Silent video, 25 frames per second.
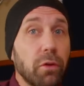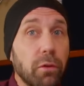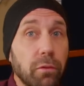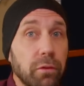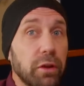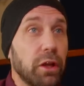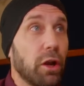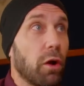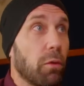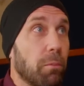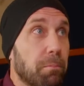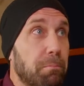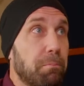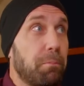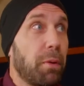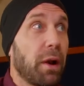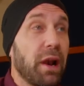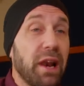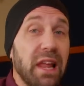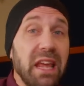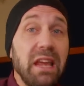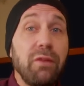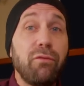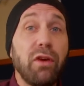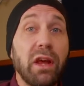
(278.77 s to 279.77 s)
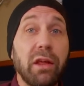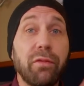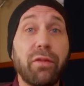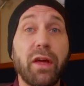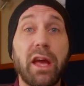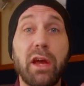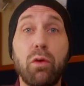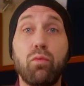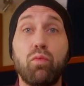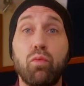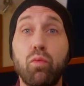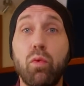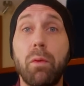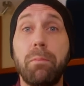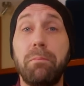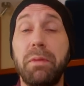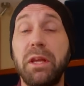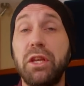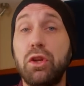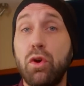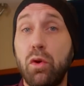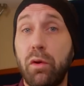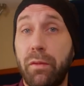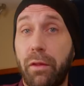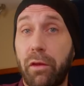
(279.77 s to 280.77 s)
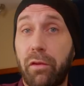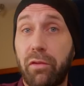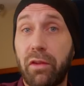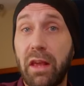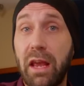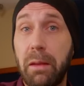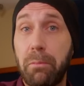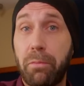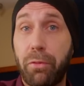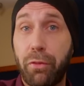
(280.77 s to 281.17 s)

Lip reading: you know, believing they would be doing the same